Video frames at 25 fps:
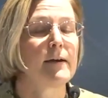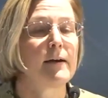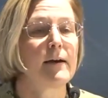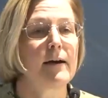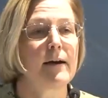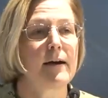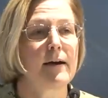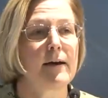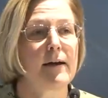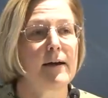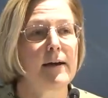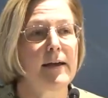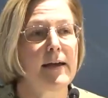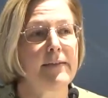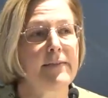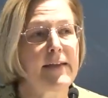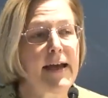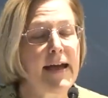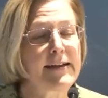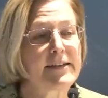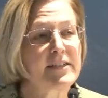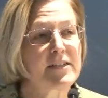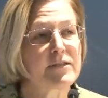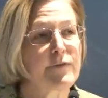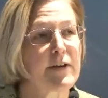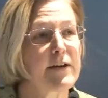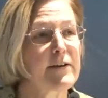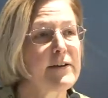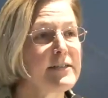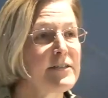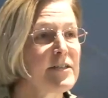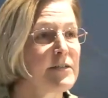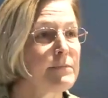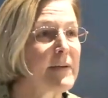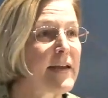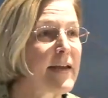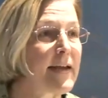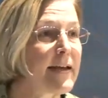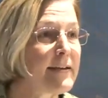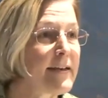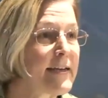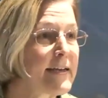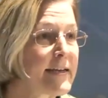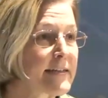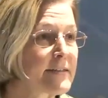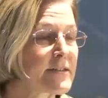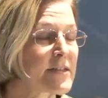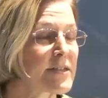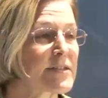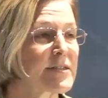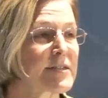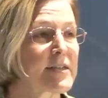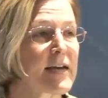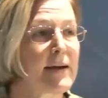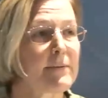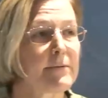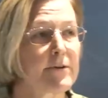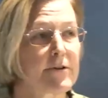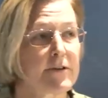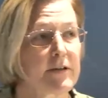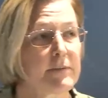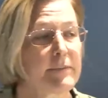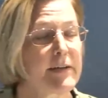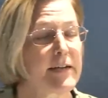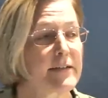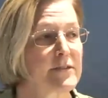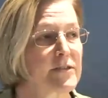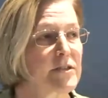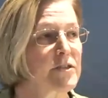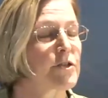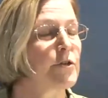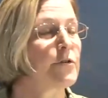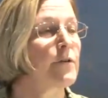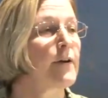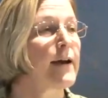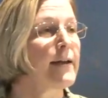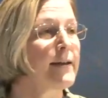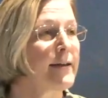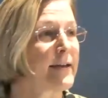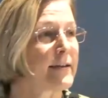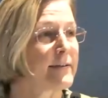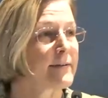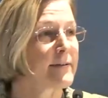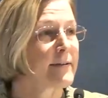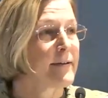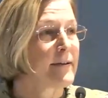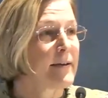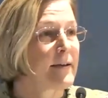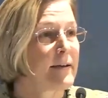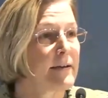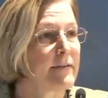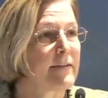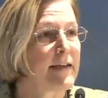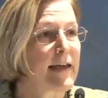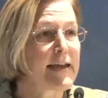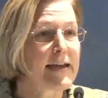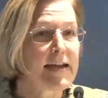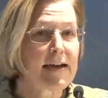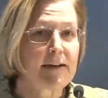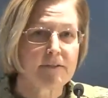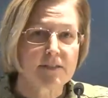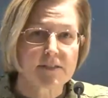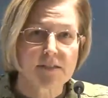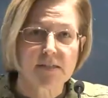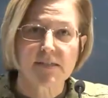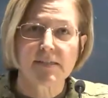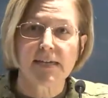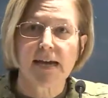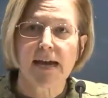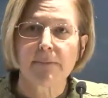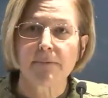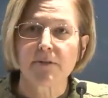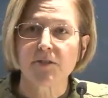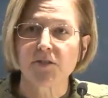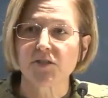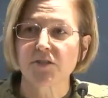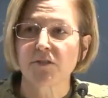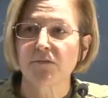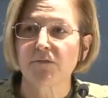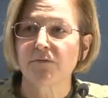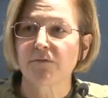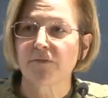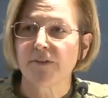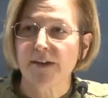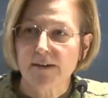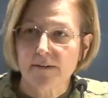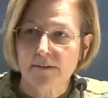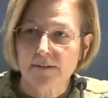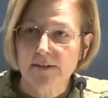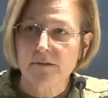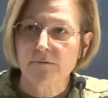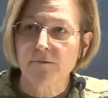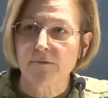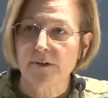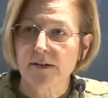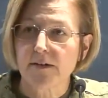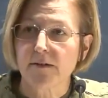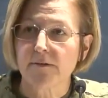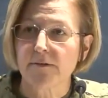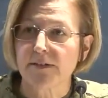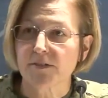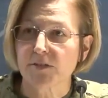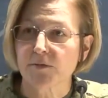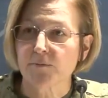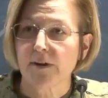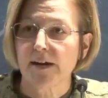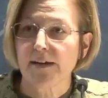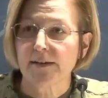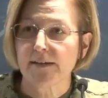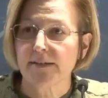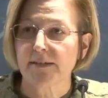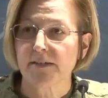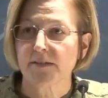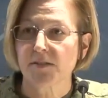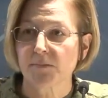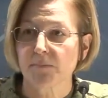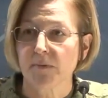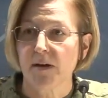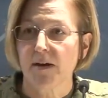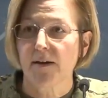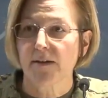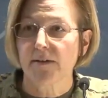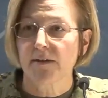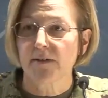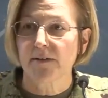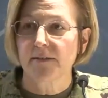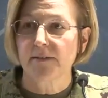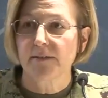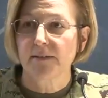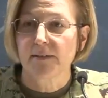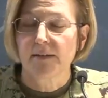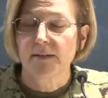Uh, and that is very demanding. And to Cyber Command's credit, they have established a very rigorous readiness model